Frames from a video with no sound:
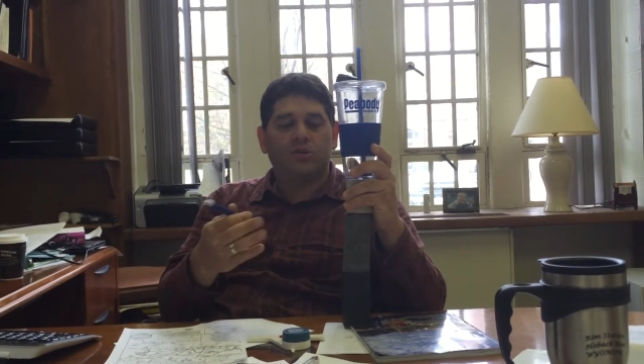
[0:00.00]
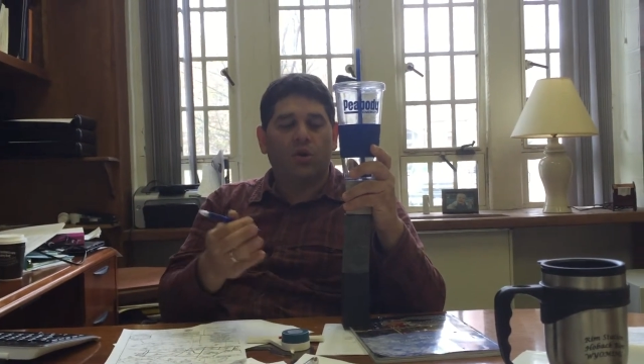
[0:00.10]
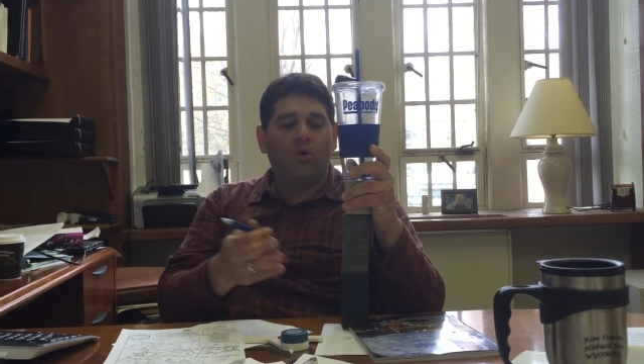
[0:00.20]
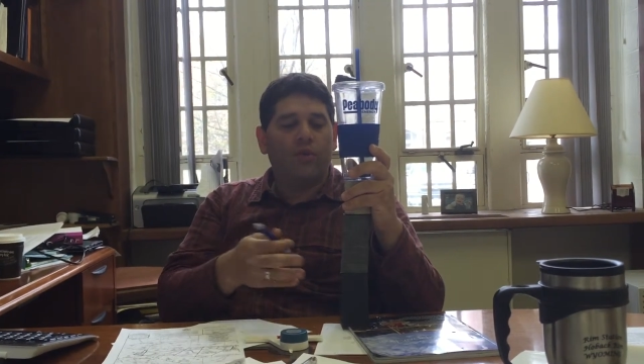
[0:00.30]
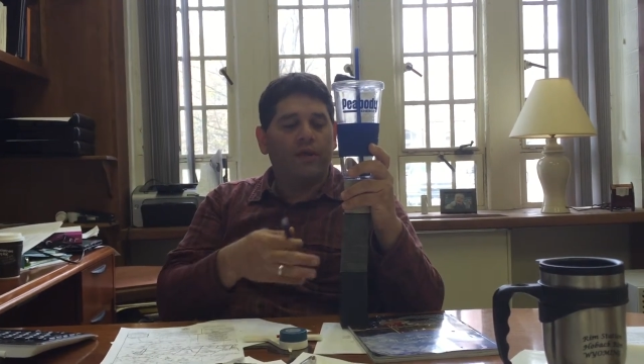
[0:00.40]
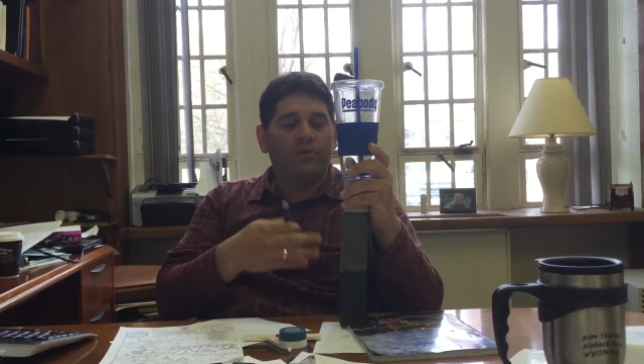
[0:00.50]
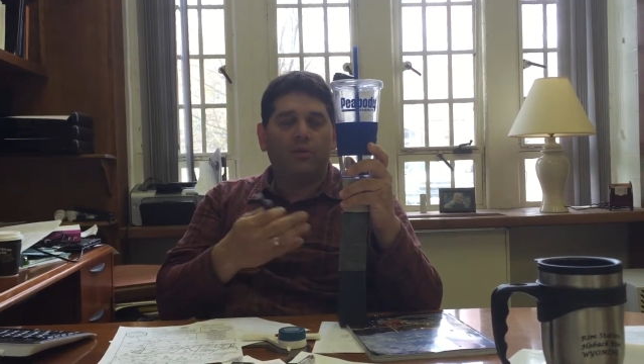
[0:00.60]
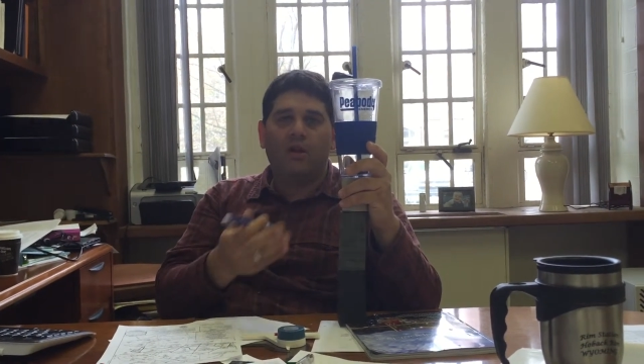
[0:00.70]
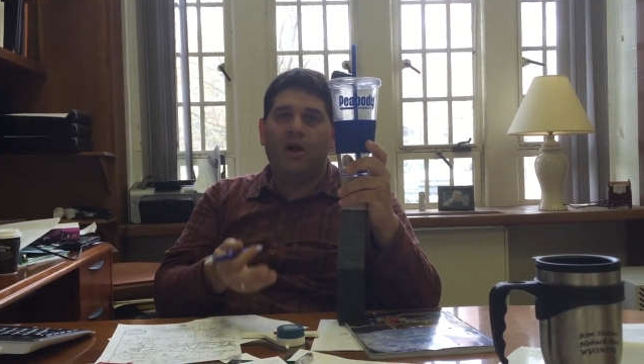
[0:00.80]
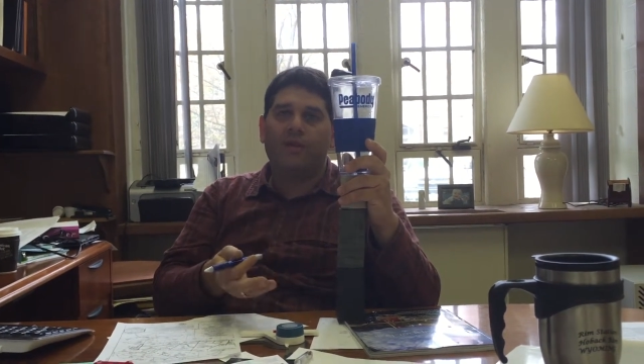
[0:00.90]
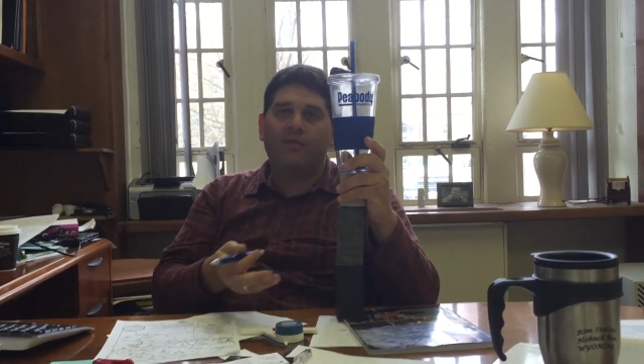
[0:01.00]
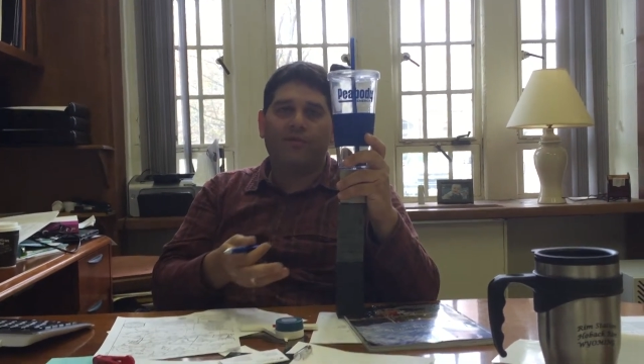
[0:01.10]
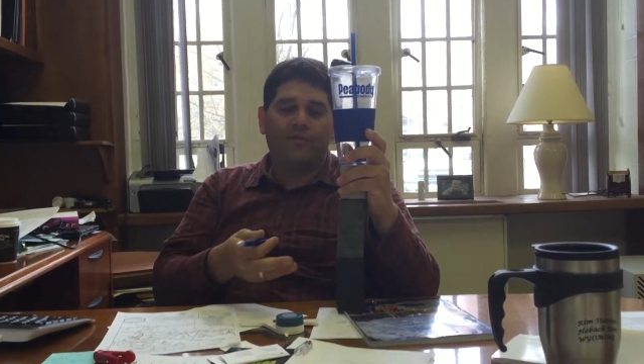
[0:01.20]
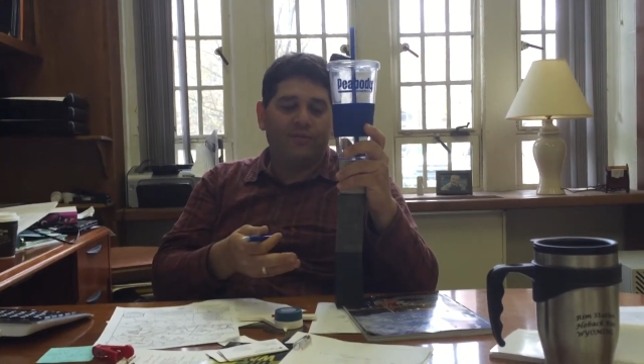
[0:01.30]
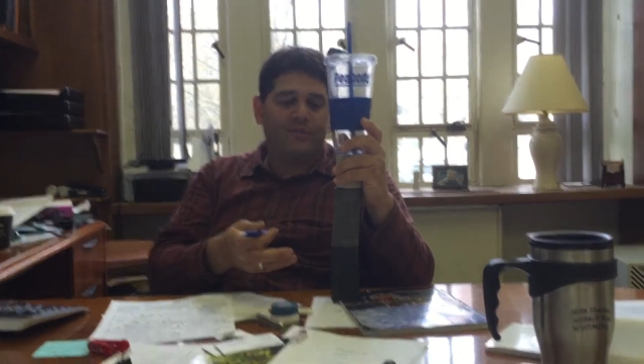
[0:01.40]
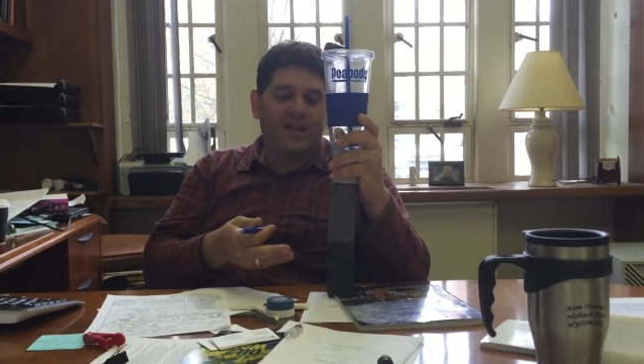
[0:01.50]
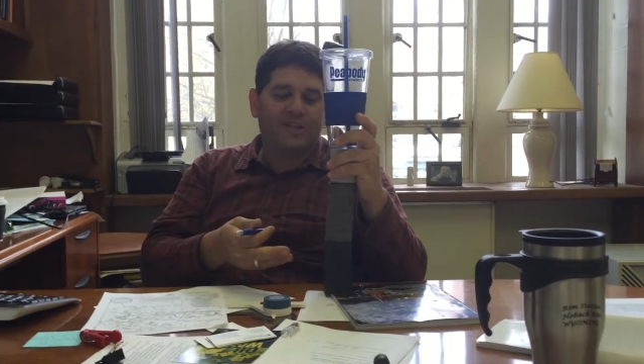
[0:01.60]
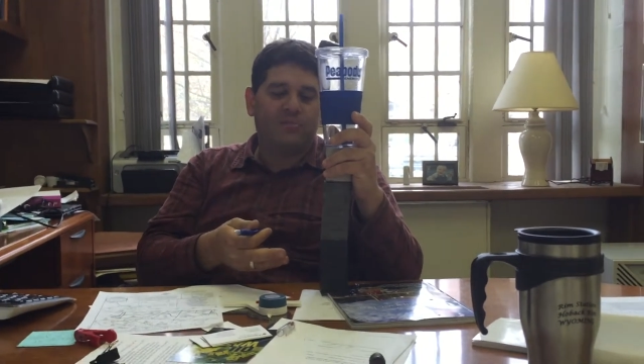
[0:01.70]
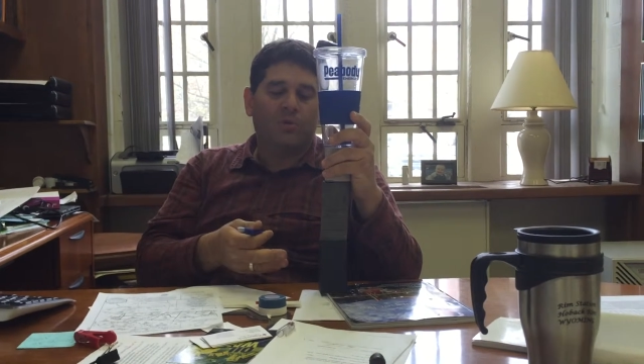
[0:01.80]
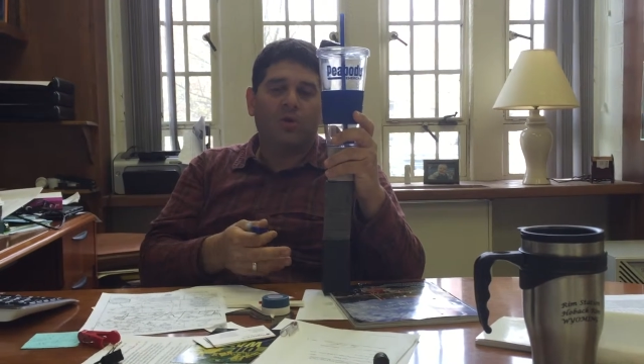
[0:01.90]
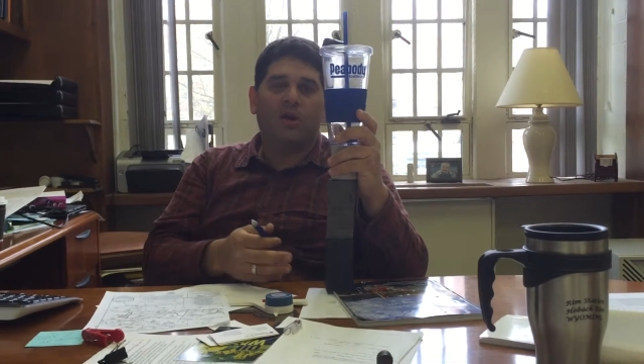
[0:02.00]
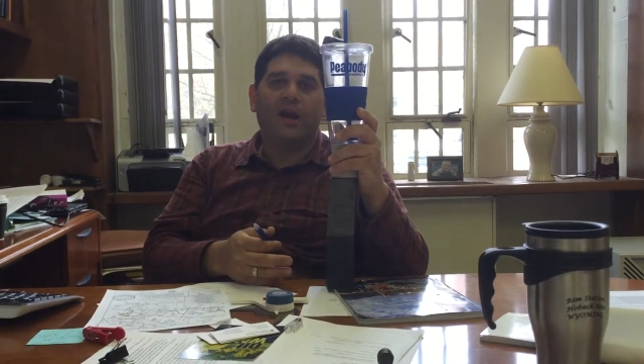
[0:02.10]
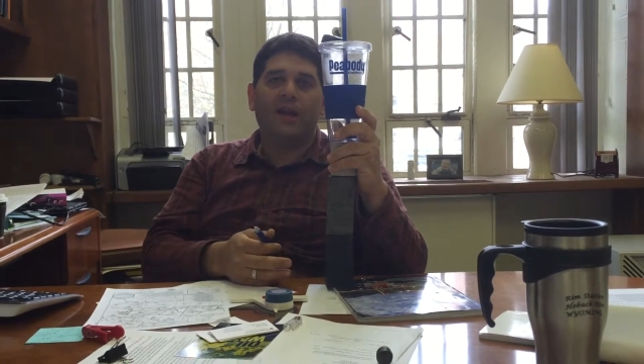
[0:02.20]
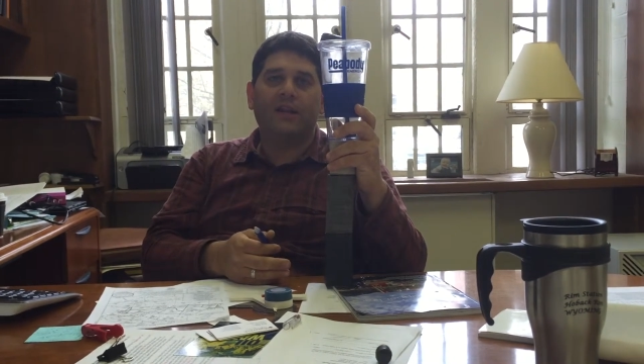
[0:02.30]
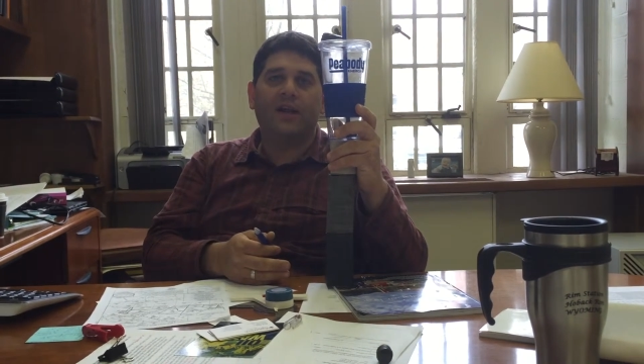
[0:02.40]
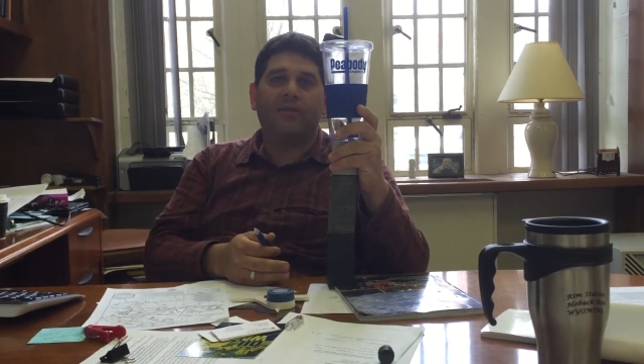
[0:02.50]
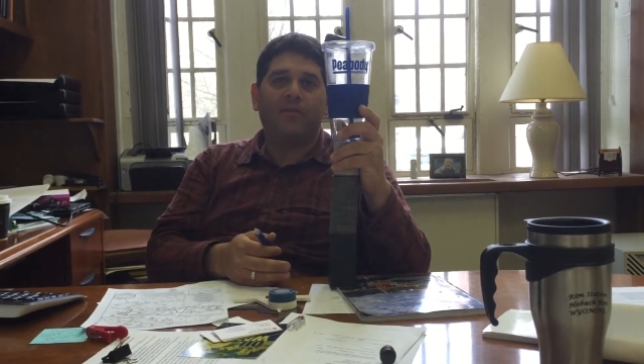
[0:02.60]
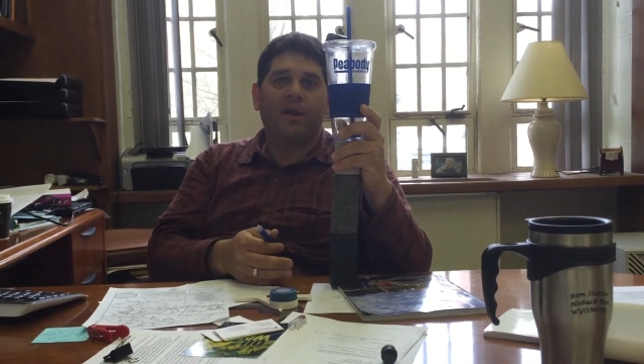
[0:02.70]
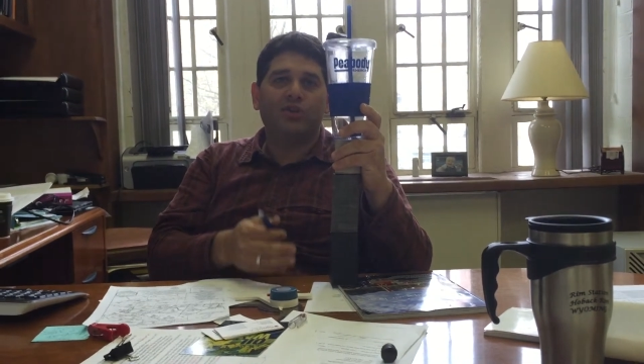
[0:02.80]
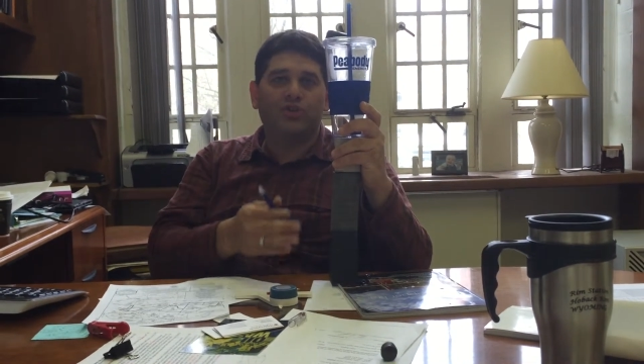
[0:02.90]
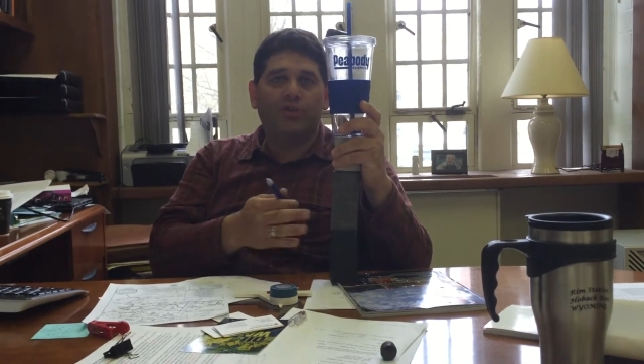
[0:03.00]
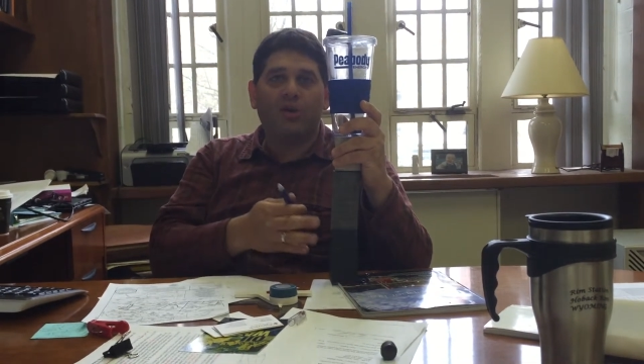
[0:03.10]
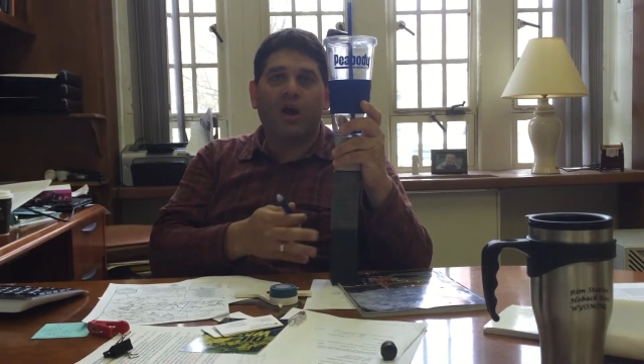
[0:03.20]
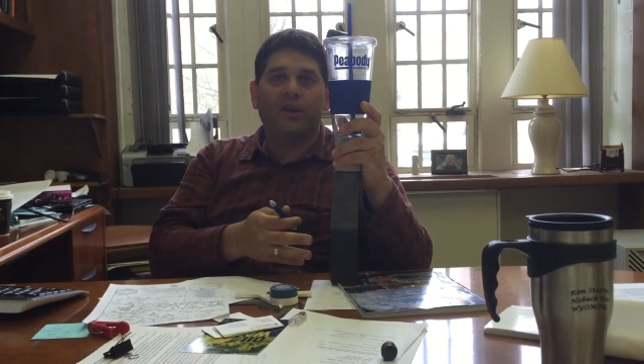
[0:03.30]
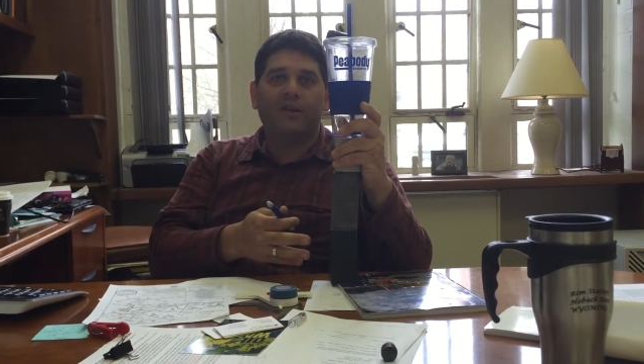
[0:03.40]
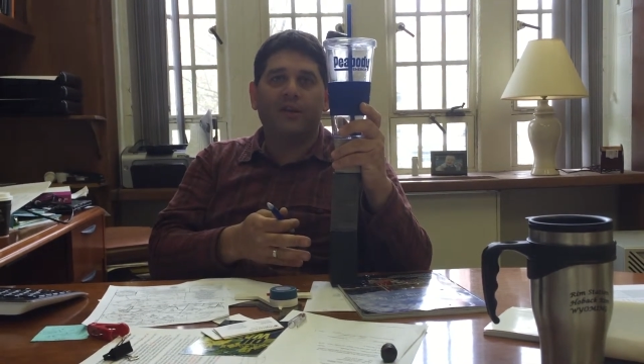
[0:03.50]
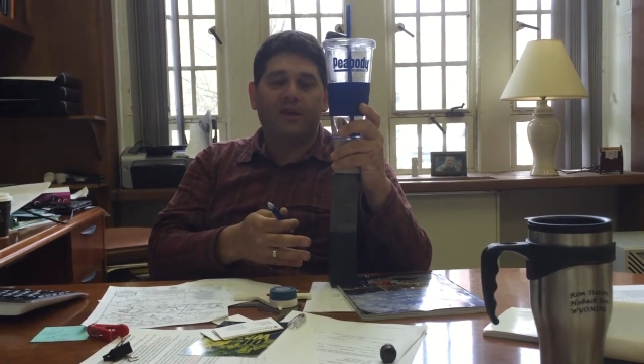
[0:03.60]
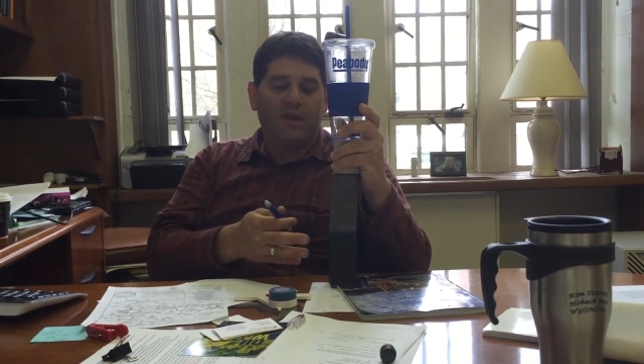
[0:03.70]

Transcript: So they do a lot of seismic work ahead of time to make sure they're not